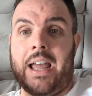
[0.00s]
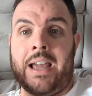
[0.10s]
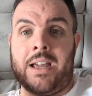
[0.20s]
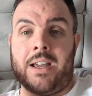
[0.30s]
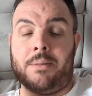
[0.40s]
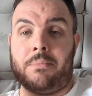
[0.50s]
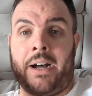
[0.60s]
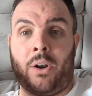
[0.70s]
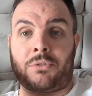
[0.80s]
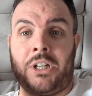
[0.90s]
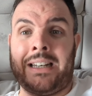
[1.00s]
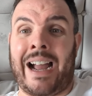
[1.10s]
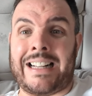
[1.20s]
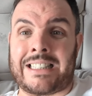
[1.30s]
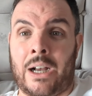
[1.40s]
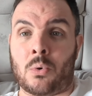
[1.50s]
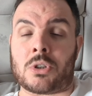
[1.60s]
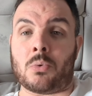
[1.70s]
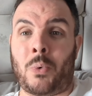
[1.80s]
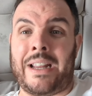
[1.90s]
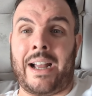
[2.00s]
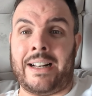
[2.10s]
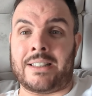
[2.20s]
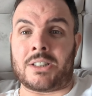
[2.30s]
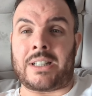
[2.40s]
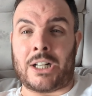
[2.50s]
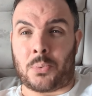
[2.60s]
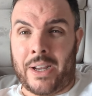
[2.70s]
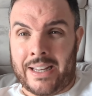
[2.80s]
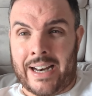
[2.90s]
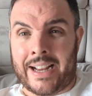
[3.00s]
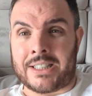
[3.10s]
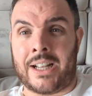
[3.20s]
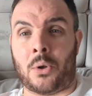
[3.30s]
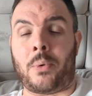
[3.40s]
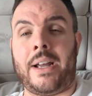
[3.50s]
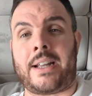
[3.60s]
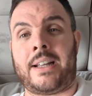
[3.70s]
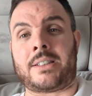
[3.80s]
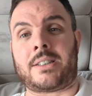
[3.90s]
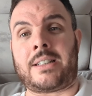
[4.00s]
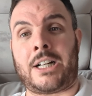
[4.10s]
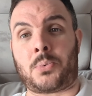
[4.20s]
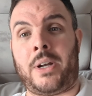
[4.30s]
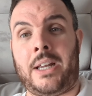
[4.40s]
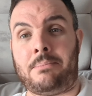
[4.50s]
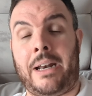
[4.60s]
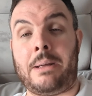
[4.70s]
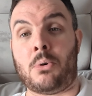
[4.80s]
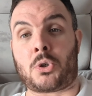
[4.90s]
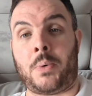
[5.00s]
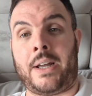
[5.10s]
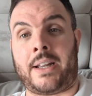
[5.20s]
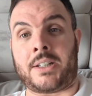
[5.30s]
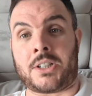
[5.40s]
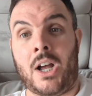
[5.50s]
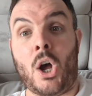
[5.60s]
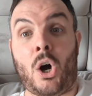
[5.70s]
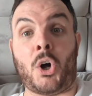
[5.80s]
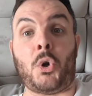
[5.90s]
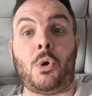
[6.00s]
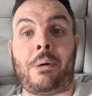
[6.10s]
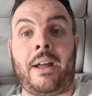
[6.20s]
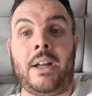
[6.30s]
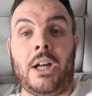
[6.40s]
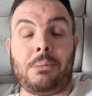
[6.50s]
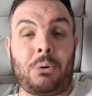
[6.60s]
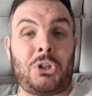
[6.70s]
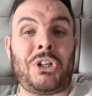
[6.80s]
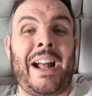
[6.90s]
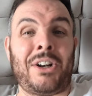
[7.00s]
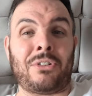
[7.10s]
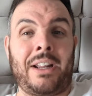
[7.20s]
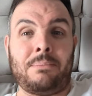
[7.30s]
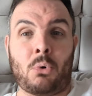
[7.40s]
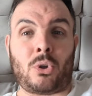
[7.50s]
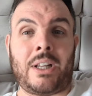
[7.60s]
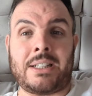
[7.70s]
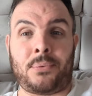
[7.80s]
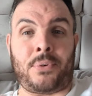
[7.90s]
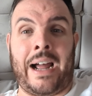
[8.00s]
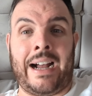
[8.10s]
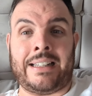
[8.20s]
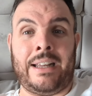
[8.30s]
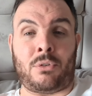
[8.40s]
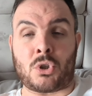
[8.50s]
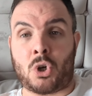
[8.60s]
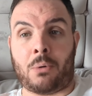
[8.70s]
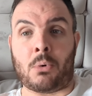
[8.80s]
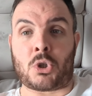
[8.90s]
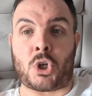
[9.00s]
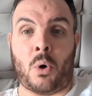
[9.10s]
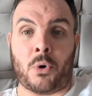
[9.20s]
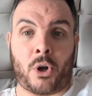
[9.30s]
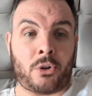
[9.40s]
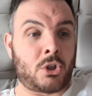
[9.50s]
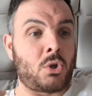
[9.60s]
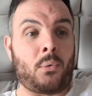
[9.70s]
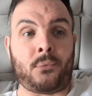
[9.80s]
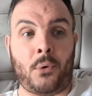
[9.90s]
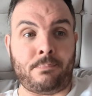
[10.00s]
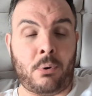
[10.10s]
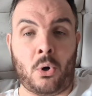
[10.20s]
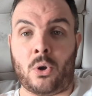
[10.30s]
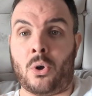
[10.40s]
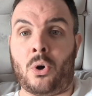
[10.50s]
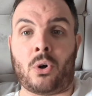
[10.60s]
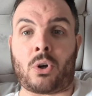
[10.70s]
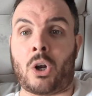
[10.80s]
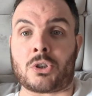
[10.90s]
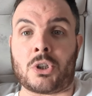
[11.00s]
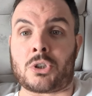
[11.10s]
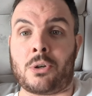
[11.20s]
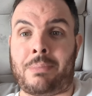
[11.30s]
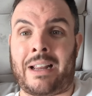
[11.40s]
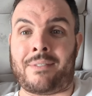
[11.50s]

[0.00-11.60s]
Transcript: Um, and obviously nights out, weekends, that's where your XL workers, that's where your minibus workers on Uber. But generally, Monday to Friday, if there's not much going on, there's no football or concerts or big